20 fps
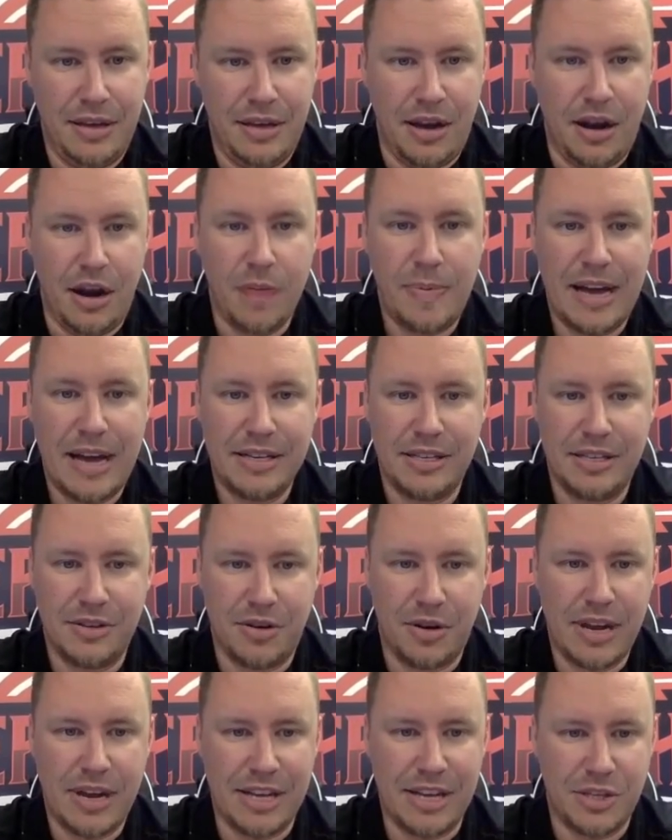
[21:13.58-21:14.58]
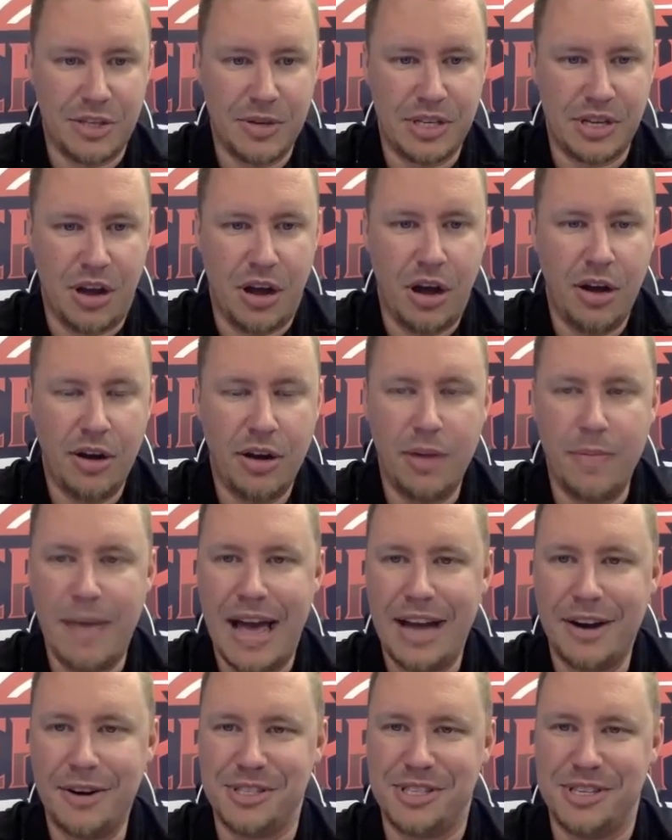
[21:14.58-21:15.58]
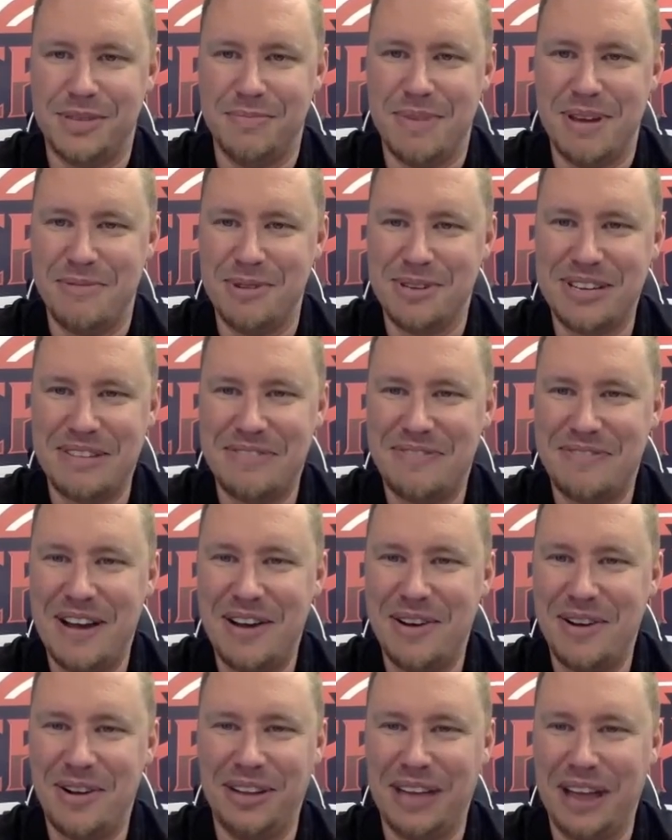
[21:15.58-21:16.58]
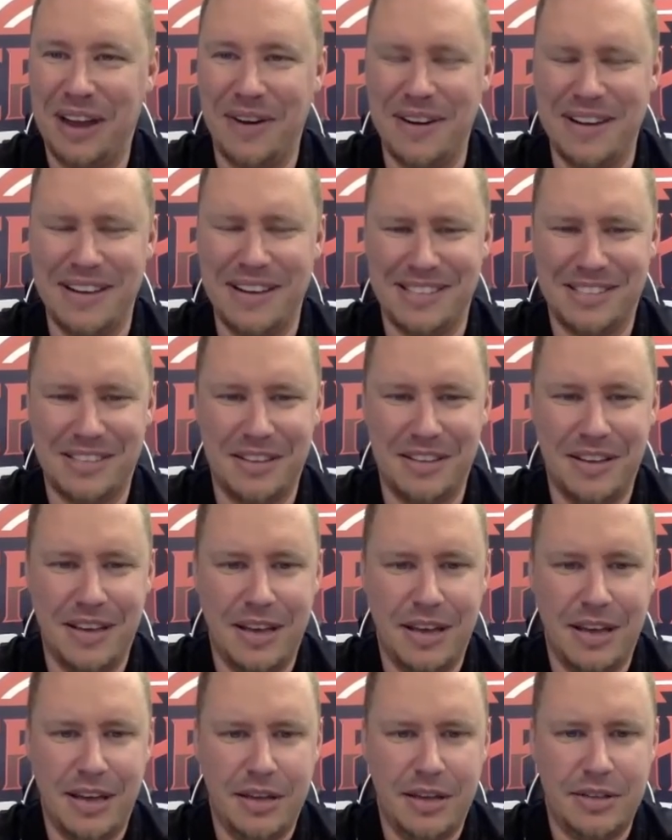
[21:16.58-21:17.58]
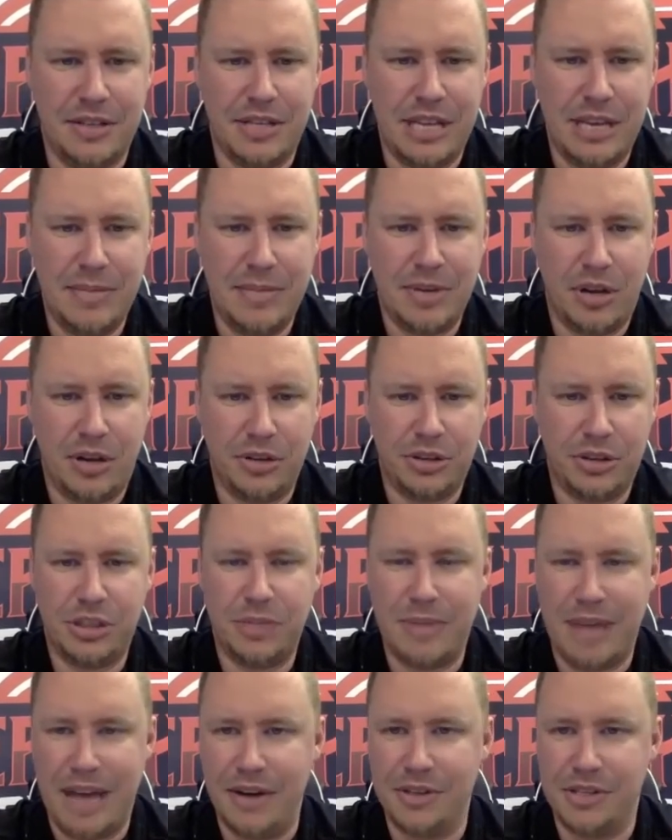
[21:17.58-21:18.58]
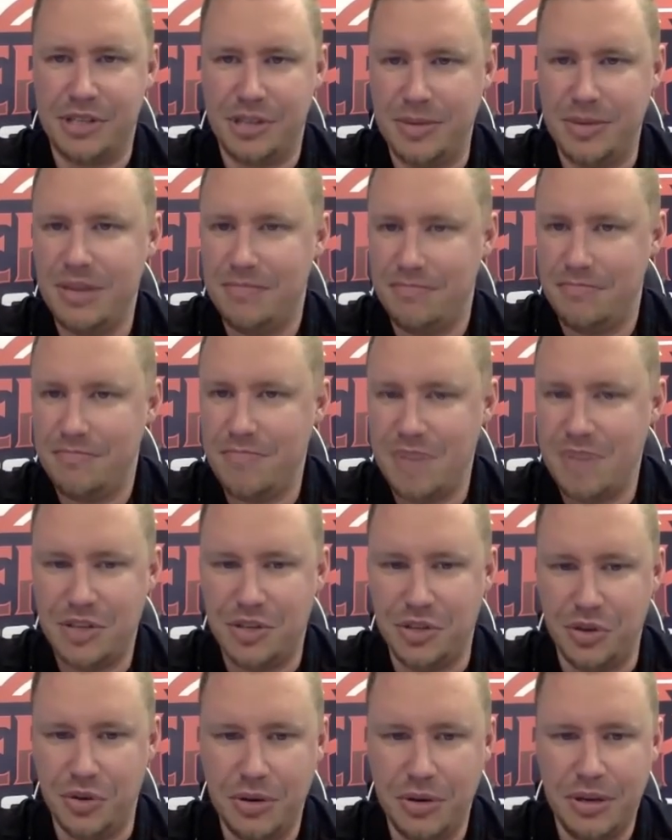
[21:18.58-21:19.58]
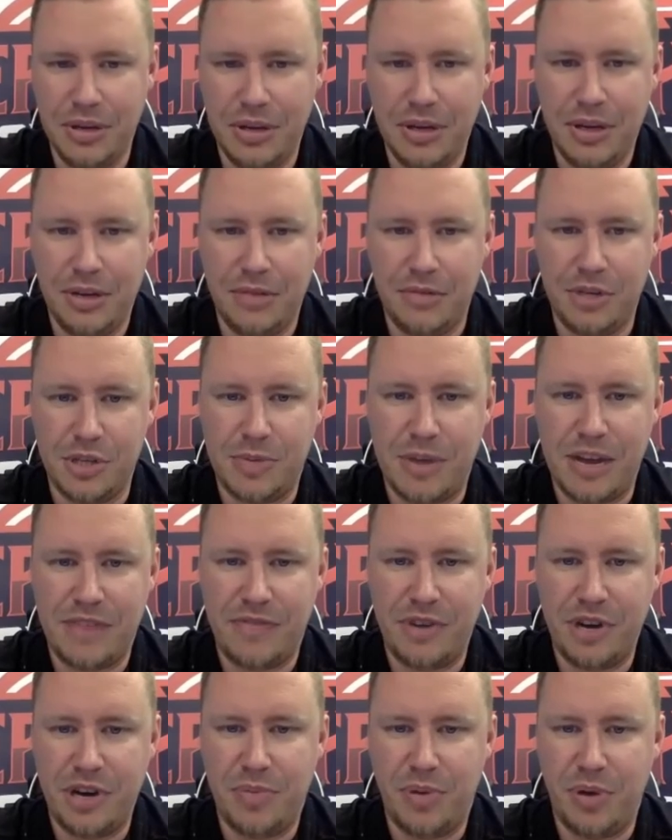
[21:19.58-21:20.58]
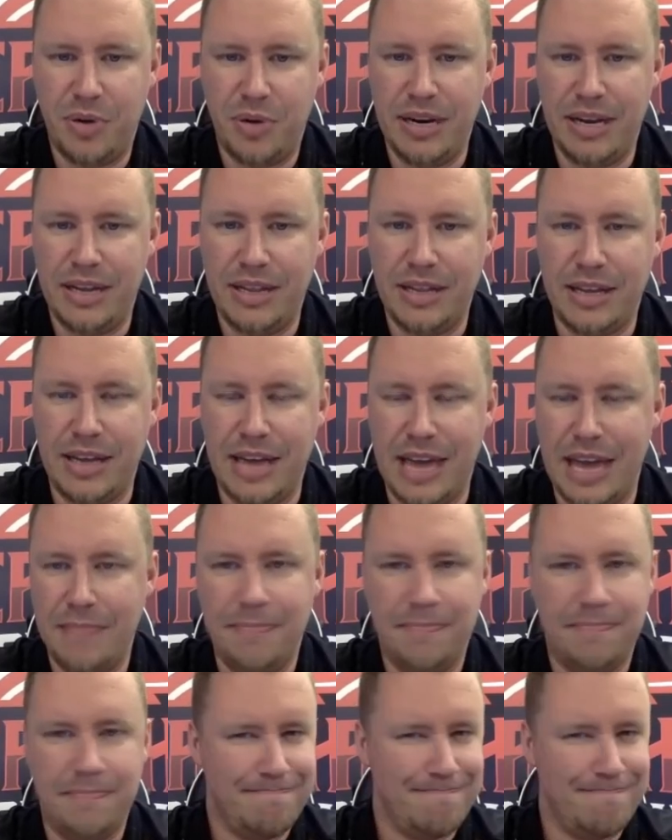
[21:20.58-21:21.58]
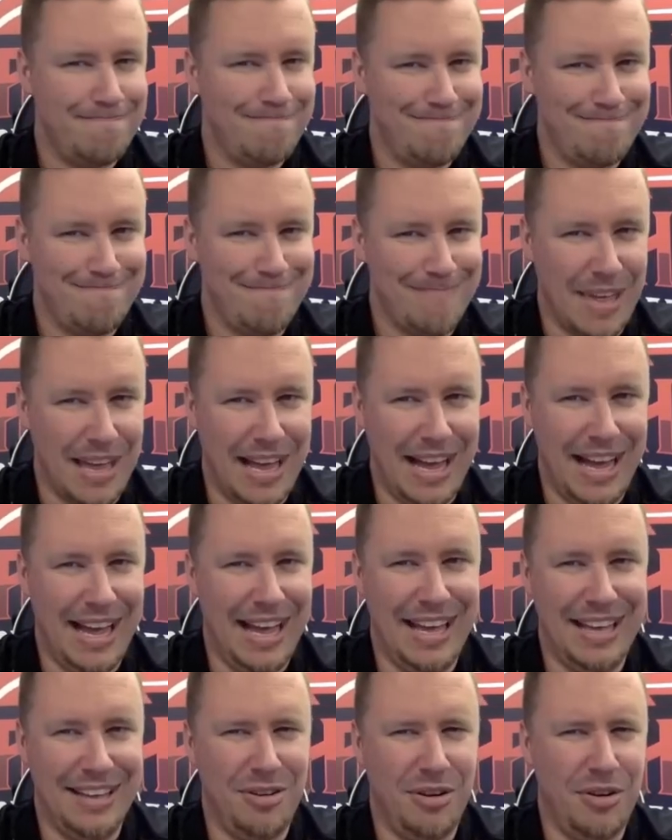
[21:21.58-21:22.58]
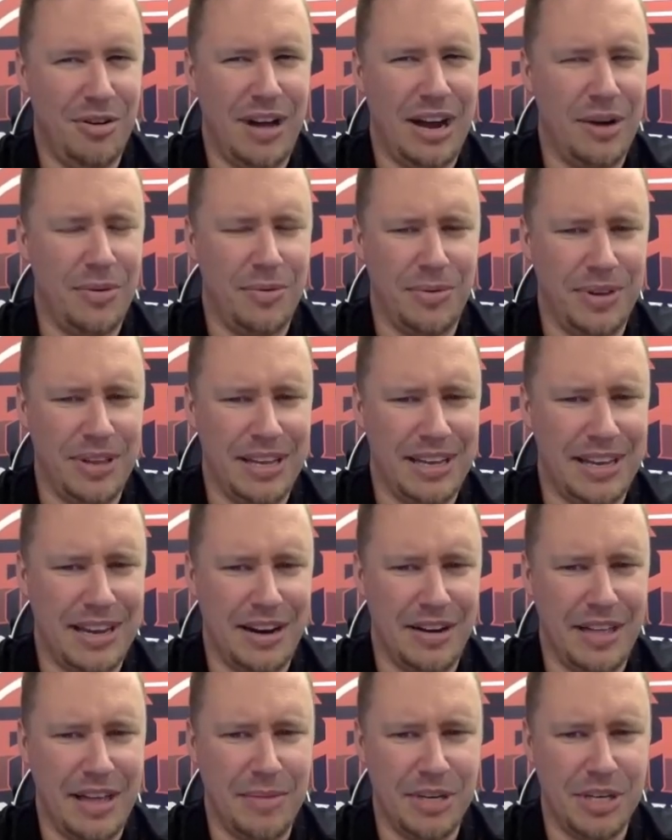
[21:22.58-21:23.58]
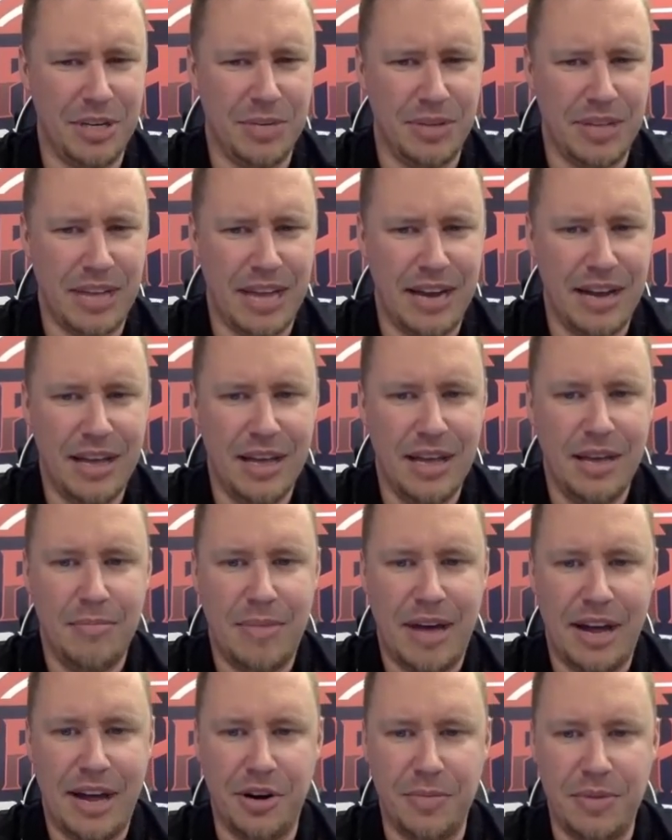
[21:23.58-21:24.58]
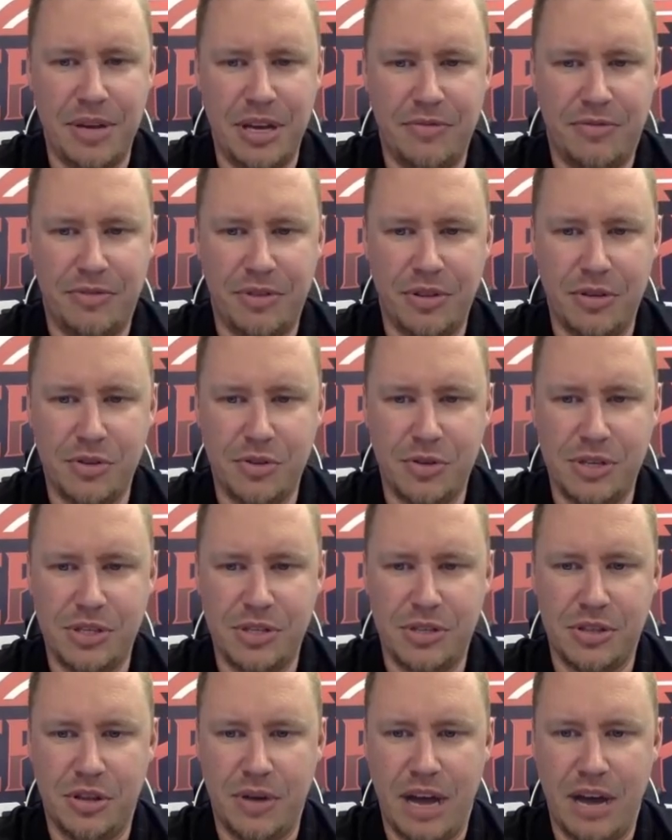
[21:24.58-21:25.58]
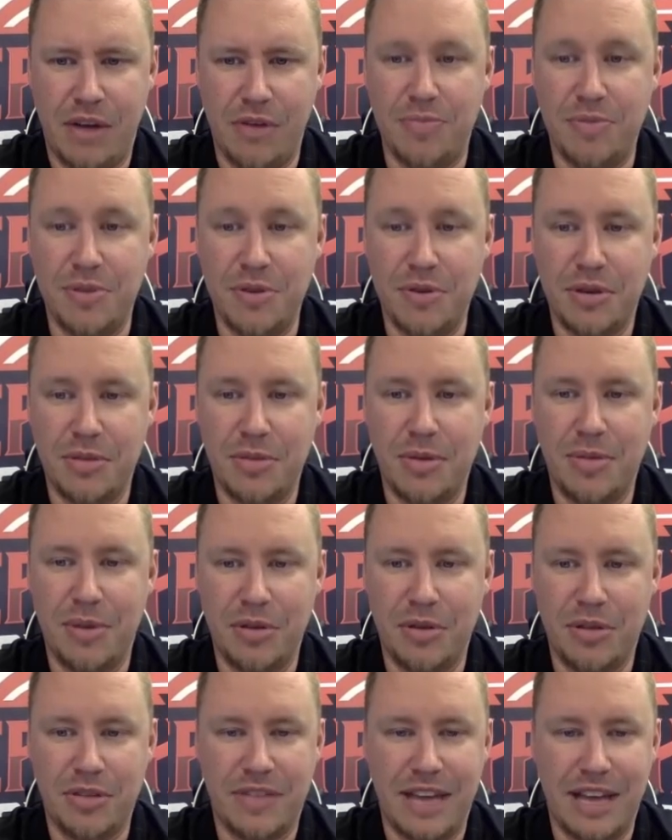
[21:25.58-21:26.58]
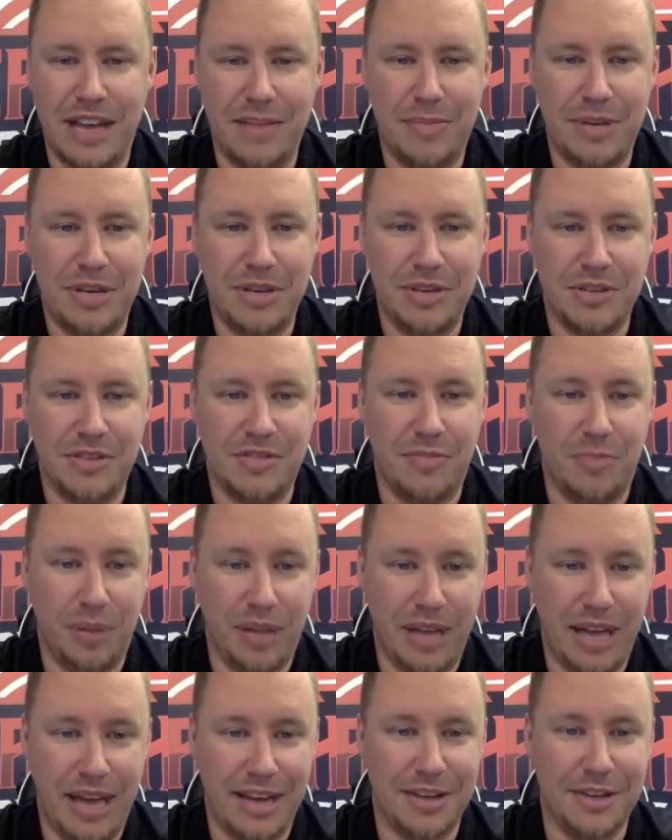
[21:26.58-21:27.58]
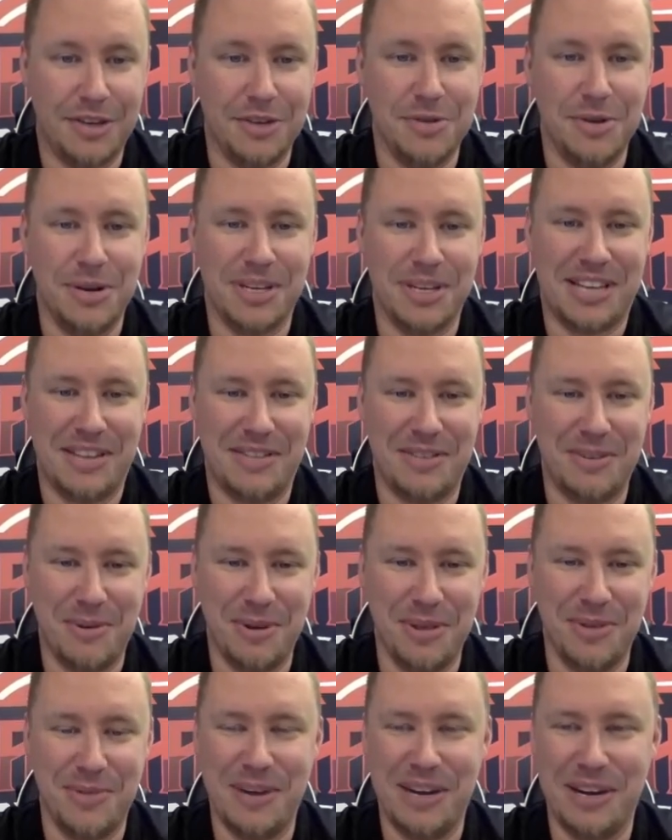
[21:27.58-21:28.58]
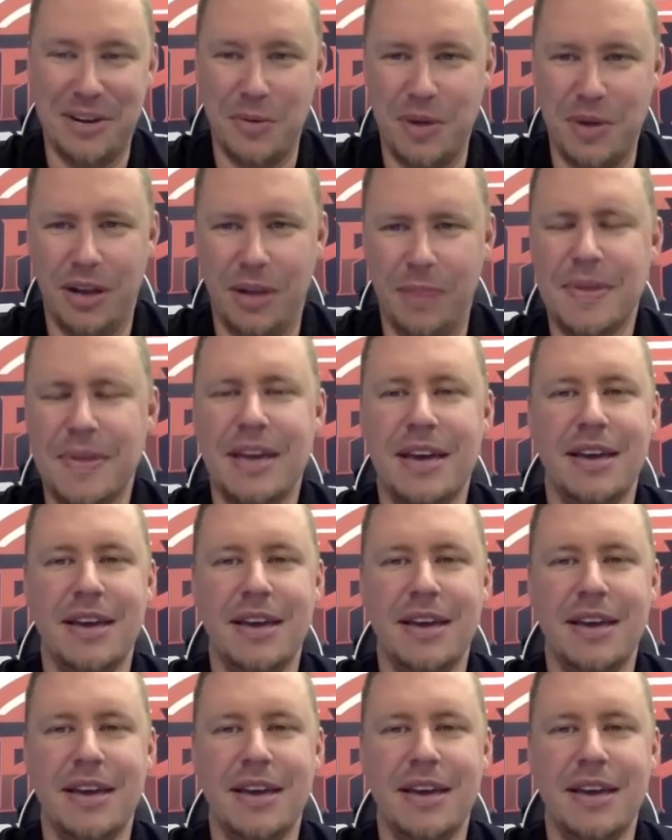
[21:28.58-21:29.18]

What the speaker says: Hard passes in. Okay, so he says honor matters to me, which I found hilarious. Team culture matters to me. Me too. Respect for your opponent and the game. I don't really care that much about that. Matter to me, and for those reasons alone, I would puke in my mouth if that piece of blank Gudas ever wore the winged wheel.